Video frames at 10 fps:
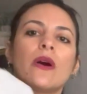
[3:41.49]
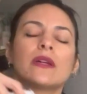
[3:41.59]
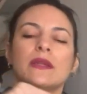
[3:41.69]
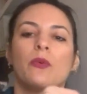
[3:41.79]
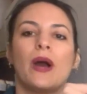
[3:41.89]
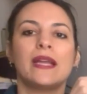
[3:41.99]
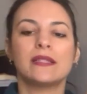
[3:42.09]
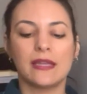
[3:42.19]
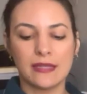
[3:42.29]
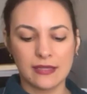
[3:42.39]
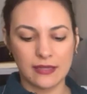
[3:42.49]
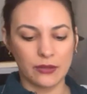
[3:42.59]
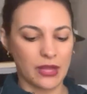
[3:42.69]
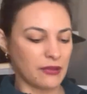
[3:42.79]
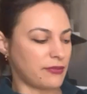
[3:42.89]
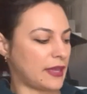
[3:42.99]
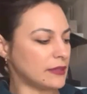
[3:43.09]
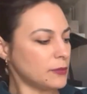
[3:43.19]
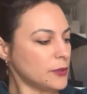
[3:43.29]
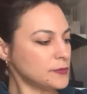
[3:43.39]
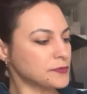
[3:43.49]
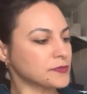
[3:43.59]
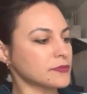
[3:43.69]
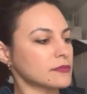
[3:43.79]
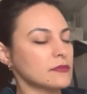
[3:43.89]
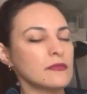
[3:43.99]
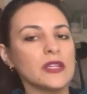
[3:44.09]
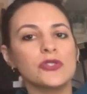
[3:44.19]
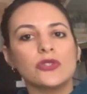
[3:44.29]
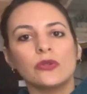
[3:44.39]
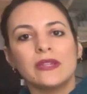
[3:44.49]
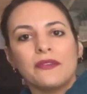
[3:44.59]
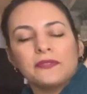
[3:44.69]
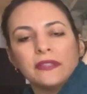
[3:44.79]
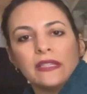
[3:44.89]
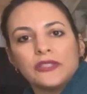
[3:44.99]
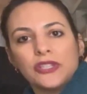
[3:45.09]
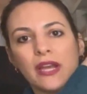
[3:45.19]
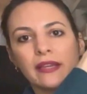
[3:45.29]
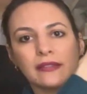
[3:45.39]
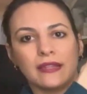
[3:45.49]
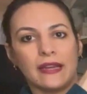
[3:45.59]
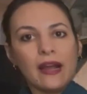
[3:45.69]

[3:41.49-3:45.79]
wrong, the white is still available. So definitely check that